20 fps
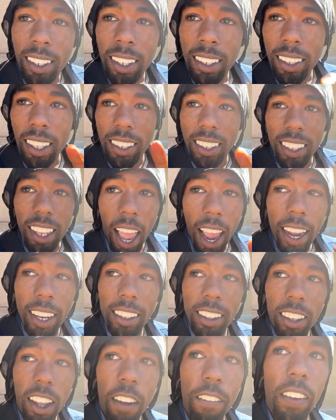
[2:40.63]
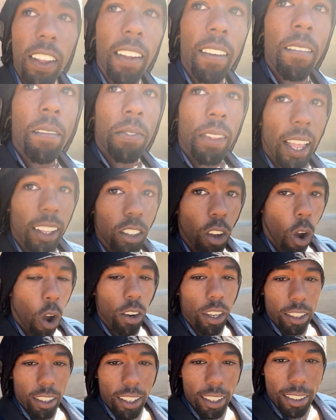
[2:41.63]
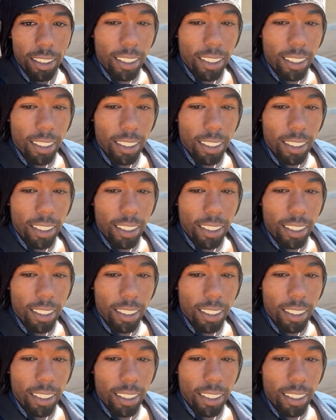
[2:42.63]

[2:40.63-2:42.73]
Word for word: the science of it. That's all this is,